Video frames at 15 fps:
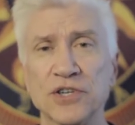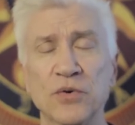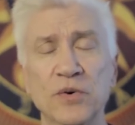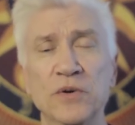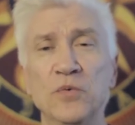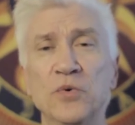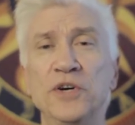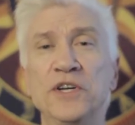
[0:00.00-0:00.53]
So
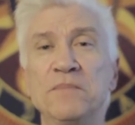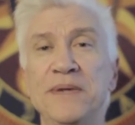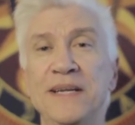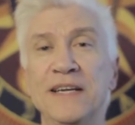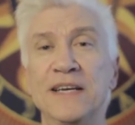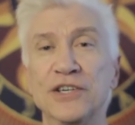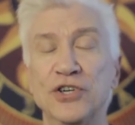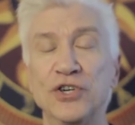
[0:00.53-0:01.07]
it would
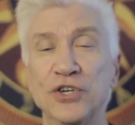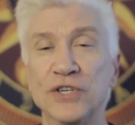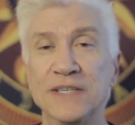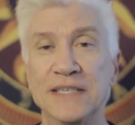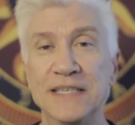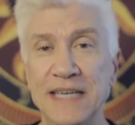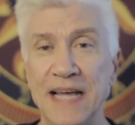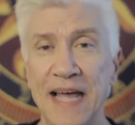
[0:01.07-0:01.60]
be a
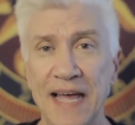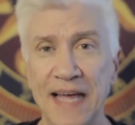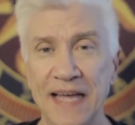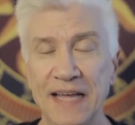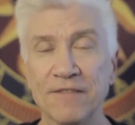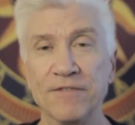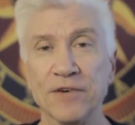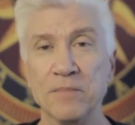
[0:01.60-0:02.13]
good
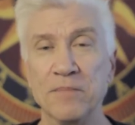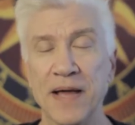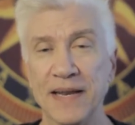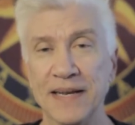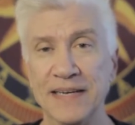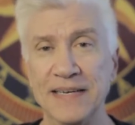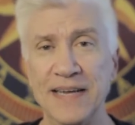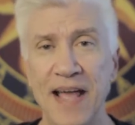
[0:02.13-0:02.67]
day for
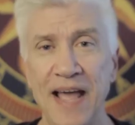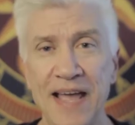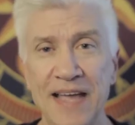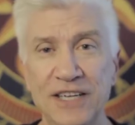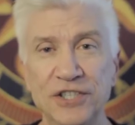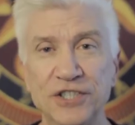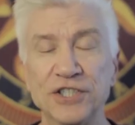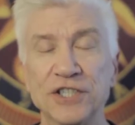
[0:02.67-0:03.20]

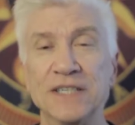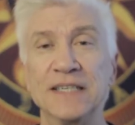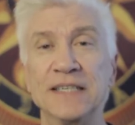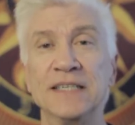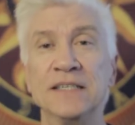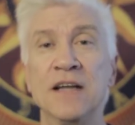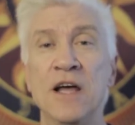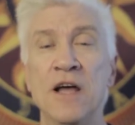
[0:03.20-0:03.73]

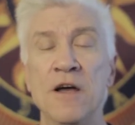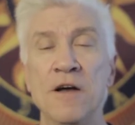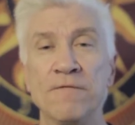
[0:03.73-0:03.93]
meditation,